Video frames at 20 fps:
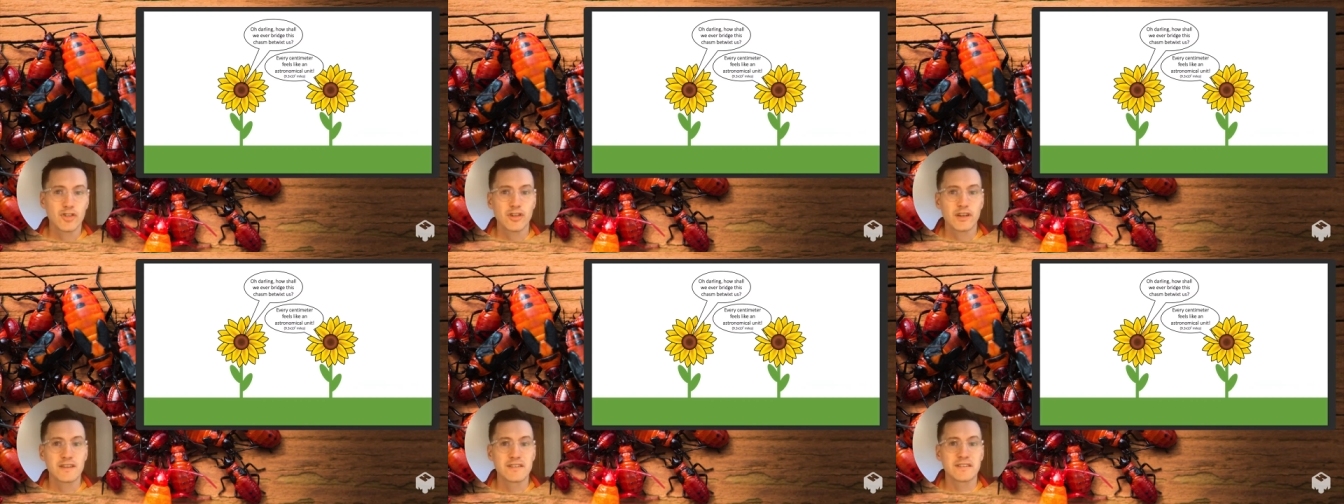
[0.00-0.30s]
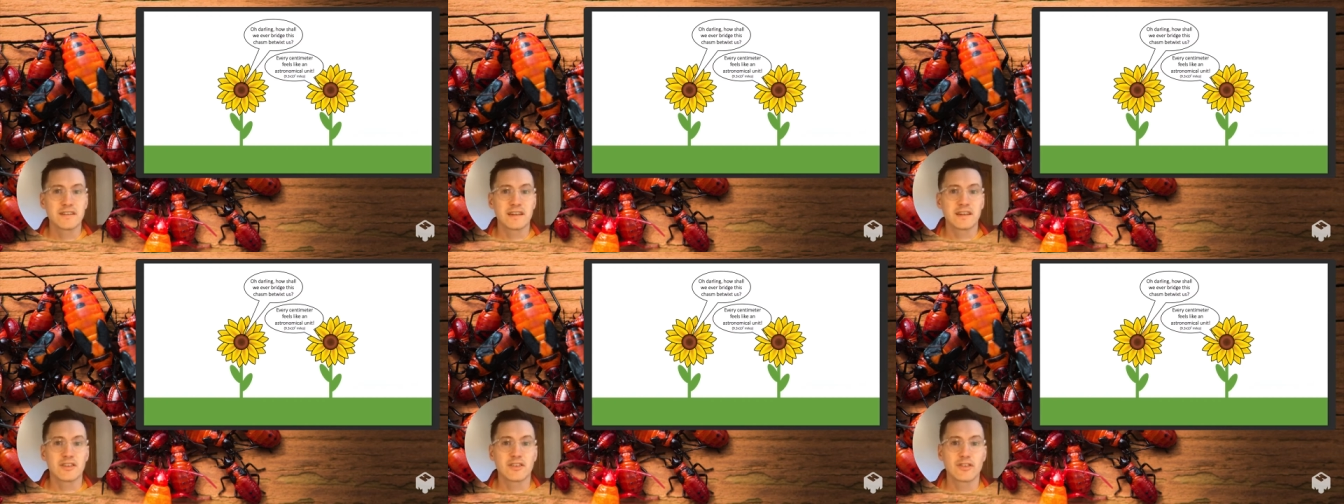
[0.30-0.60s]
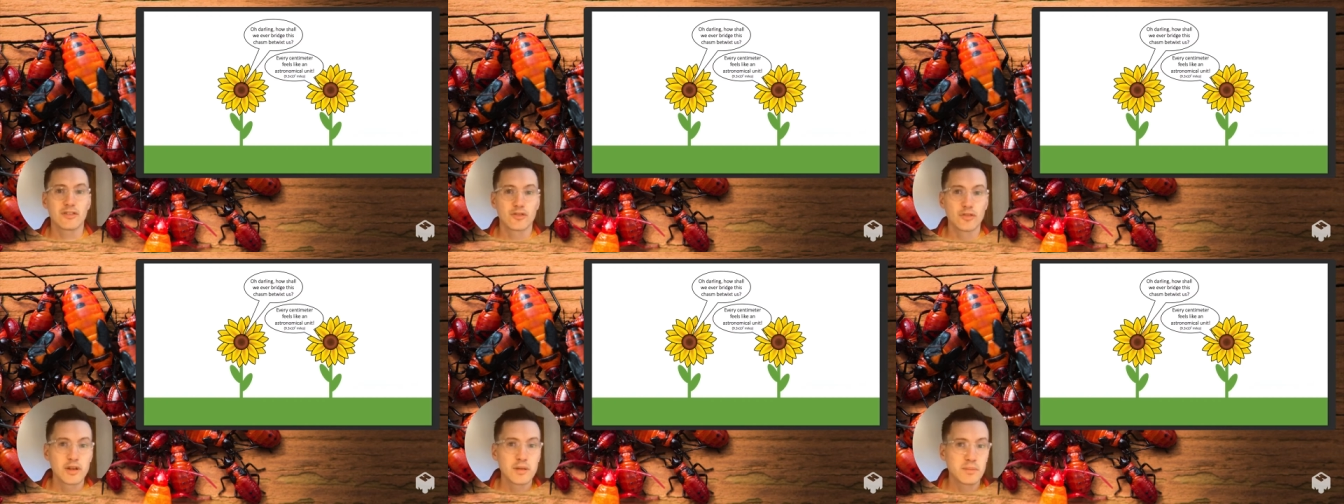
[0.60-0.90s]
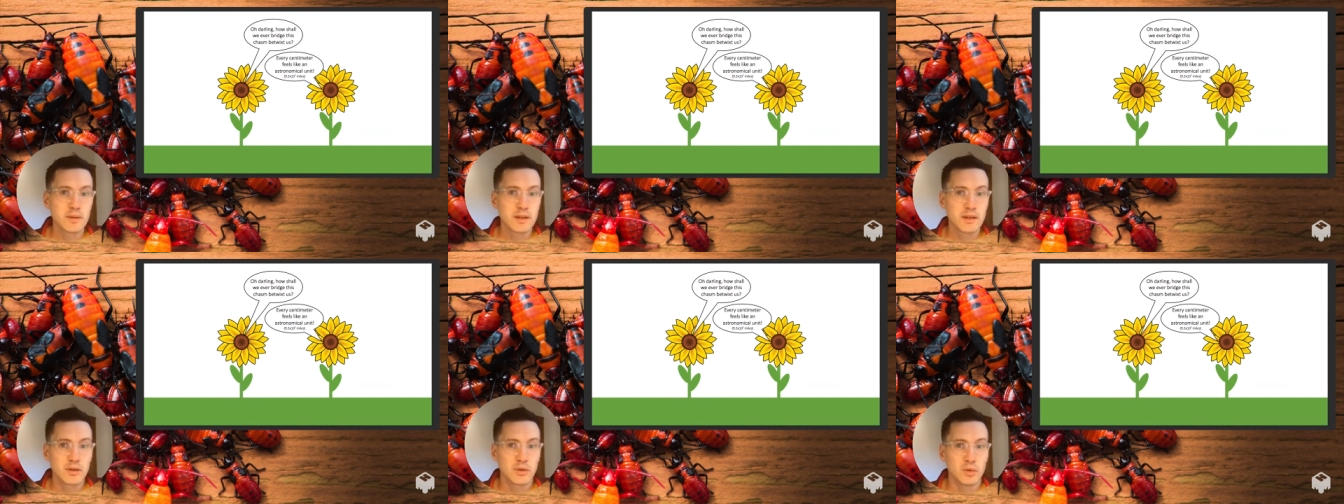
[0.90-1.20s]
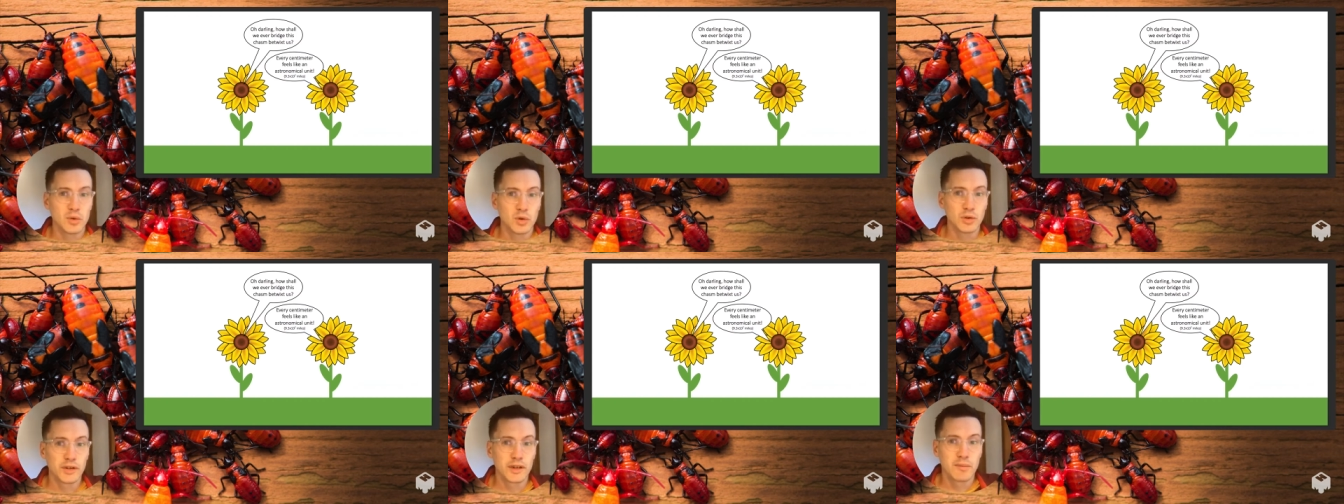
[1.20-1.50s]
is an extremely
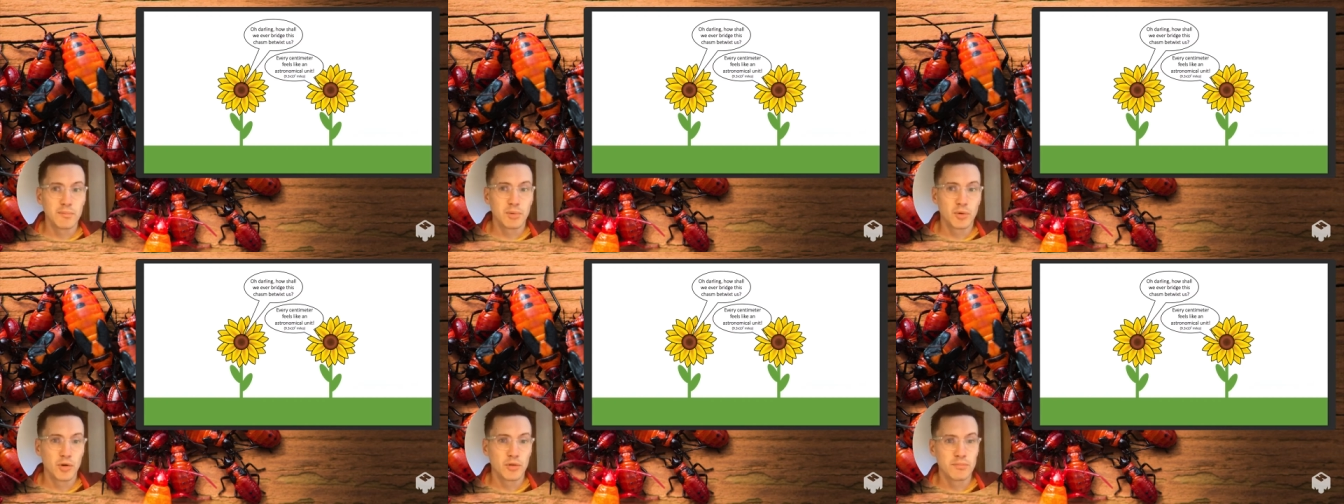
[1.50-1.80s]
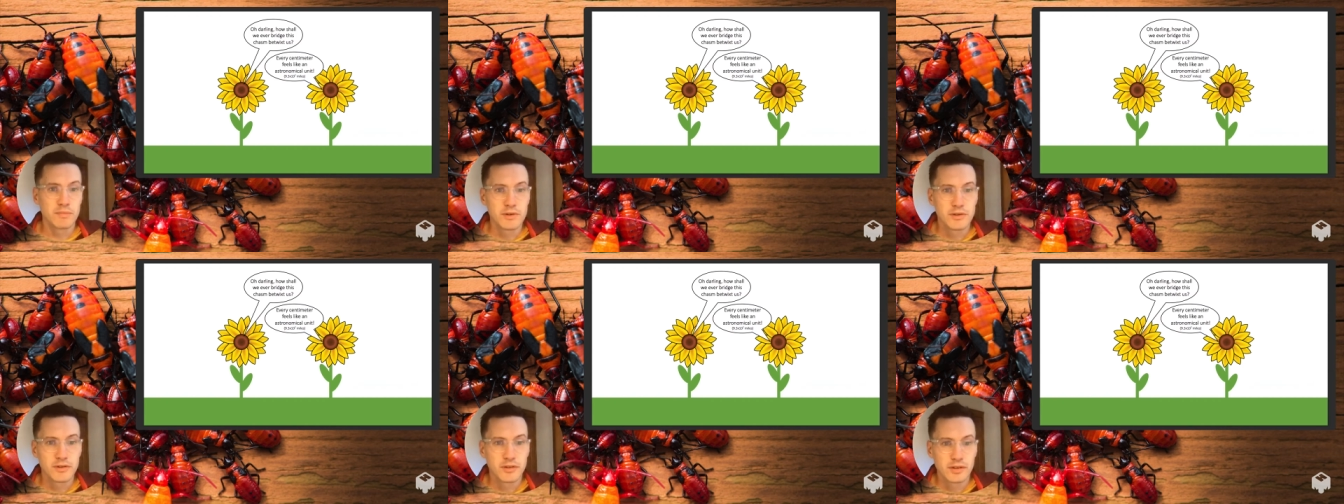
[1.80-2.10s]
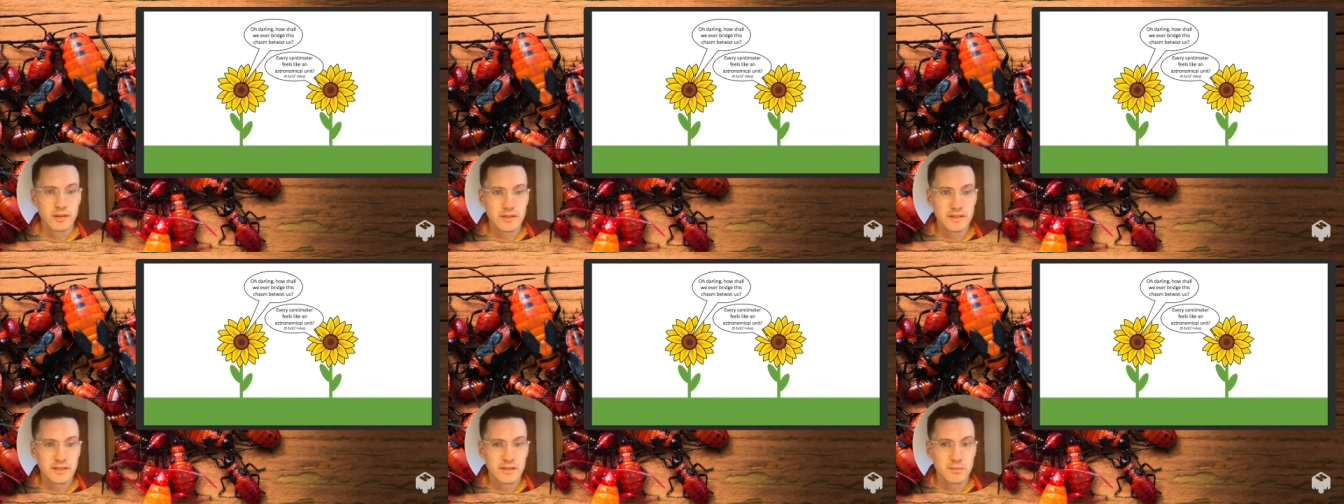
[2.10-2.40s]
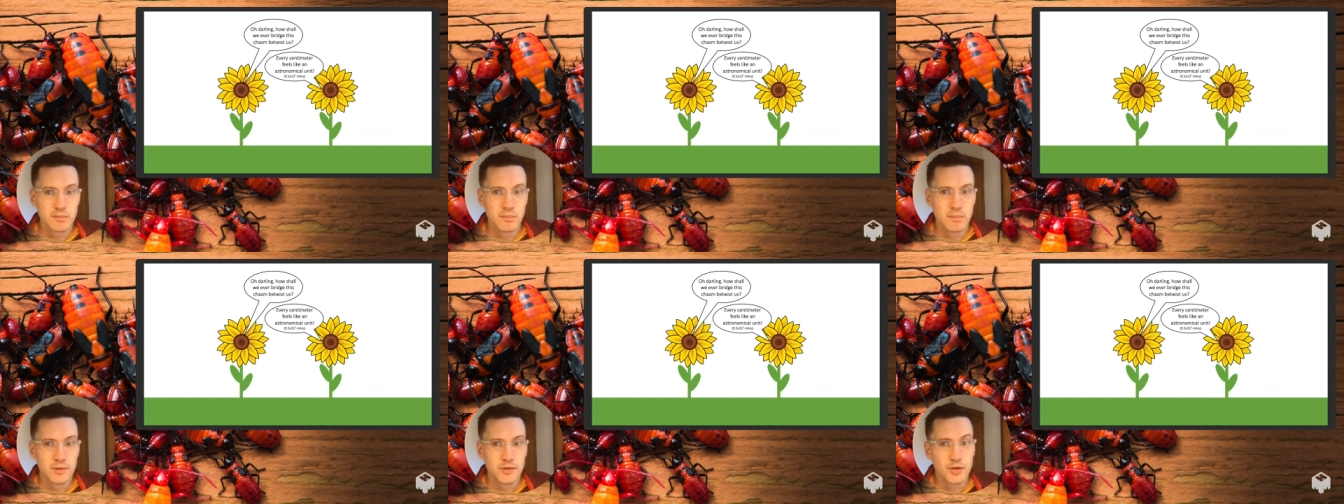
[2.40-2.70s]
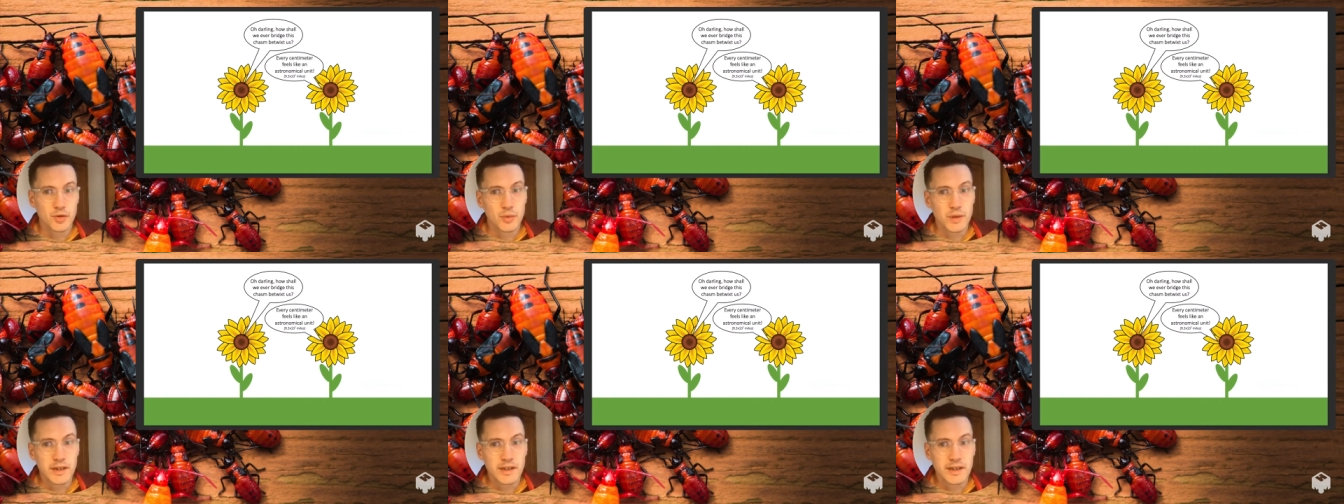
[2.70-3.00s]
old and important mutualism
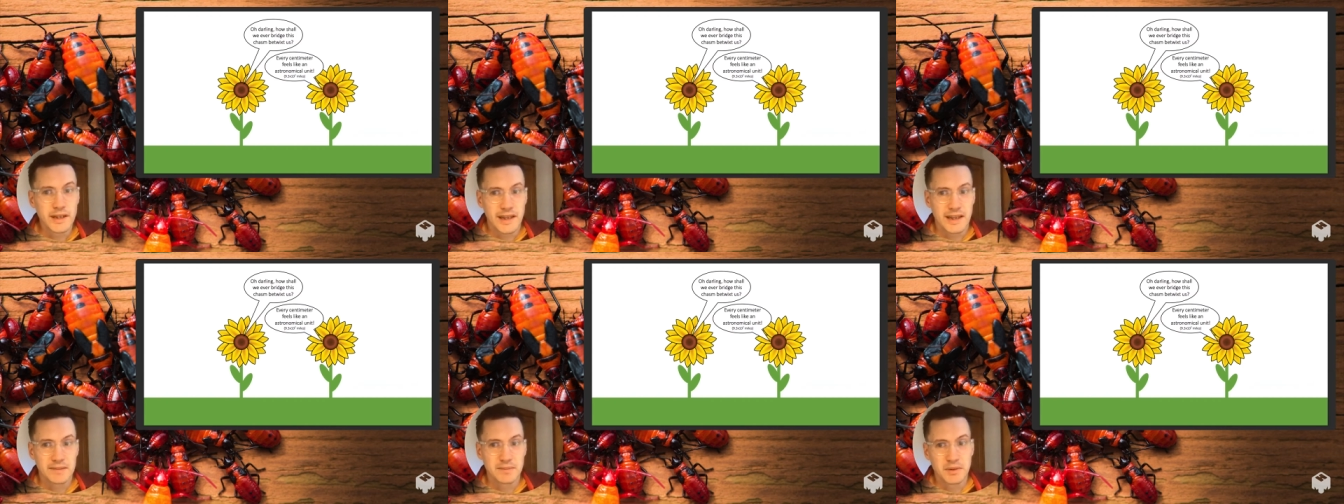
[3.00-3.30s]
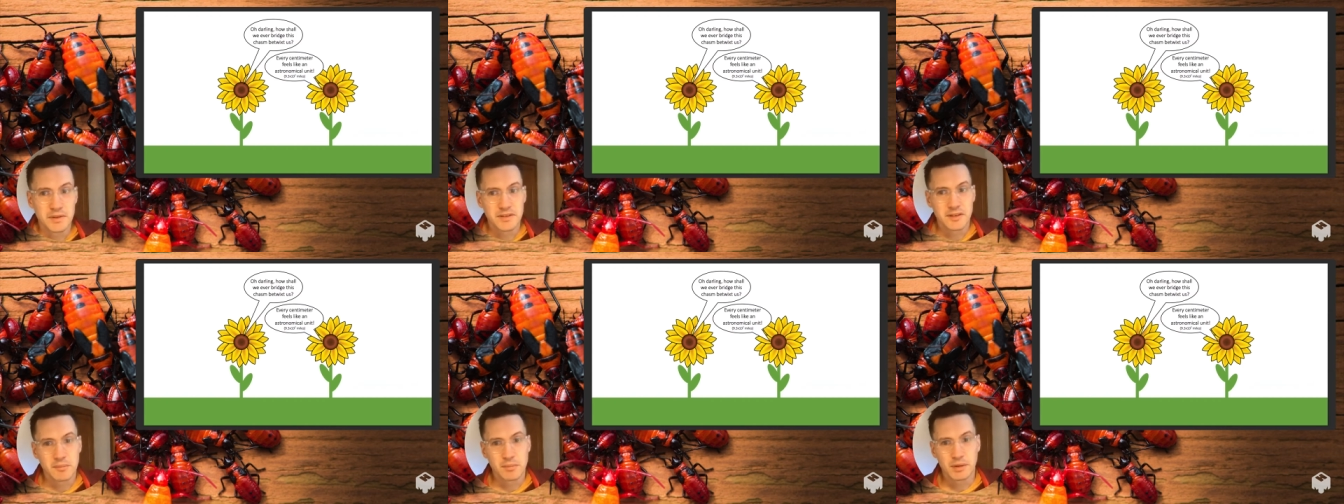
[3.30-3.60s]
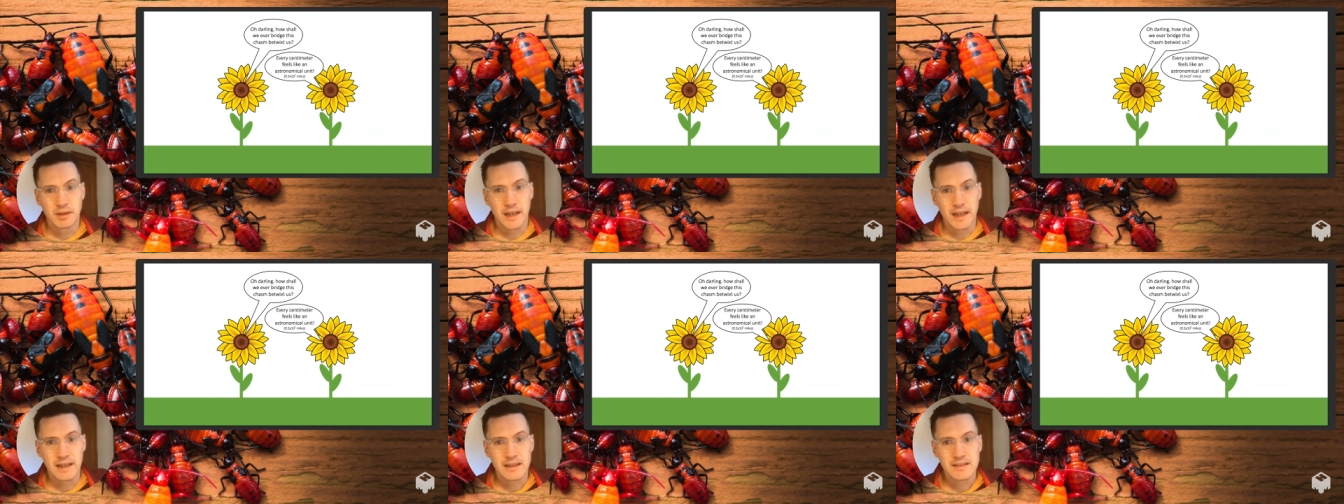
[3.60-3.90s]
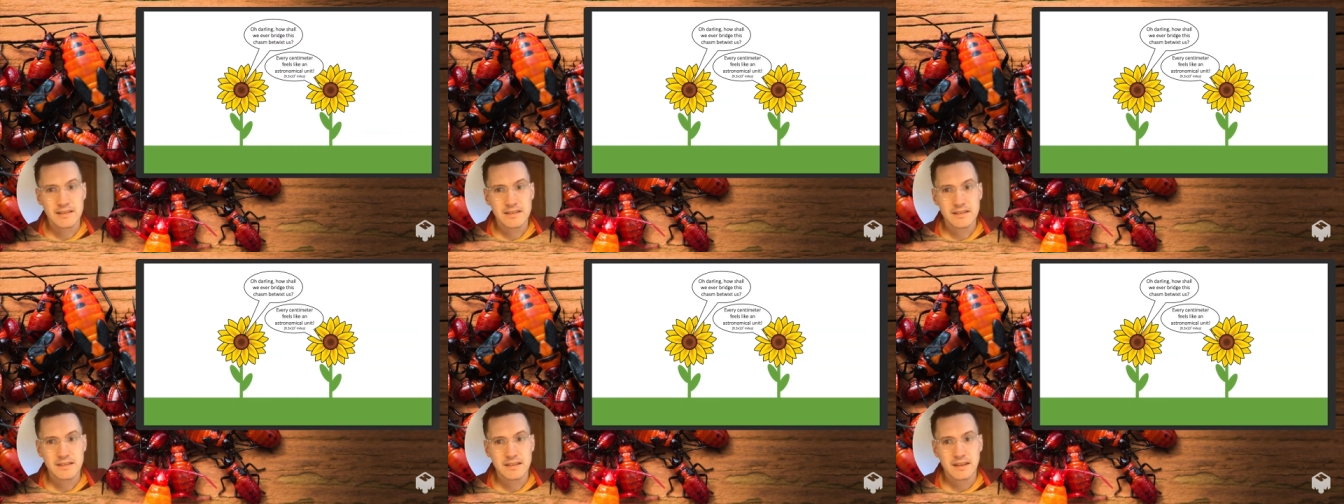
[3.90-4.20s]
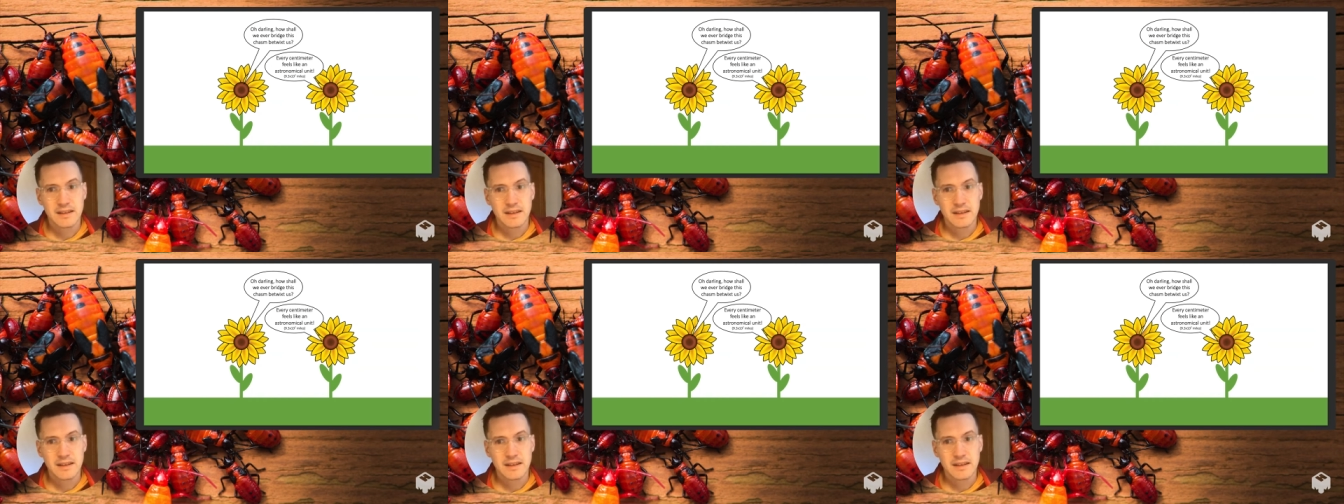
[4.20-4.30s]
between animals and plants.